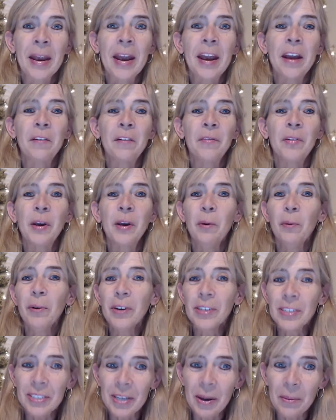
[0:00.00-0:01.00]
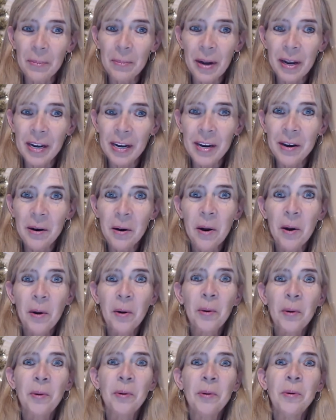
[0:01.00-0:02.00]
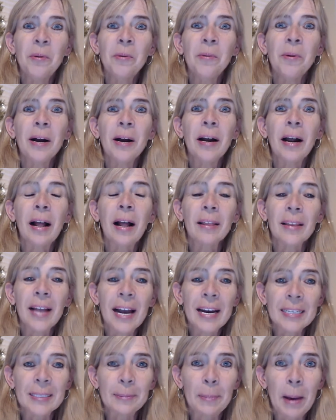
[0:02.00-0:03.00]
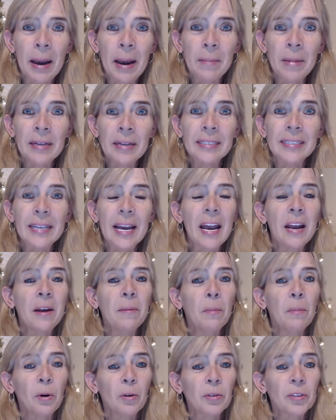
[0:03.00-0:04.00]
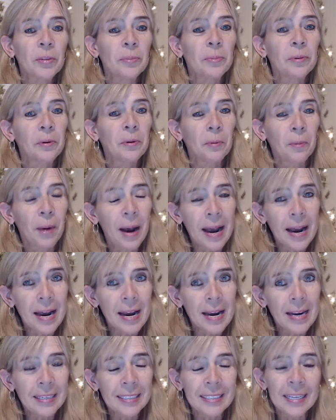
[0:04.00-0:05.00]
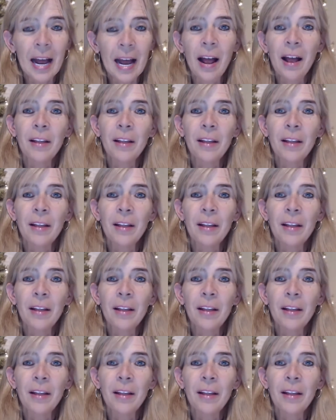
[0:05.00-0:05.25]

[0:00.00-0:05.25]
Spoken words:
If you are somebody who collects payments in multiple ways,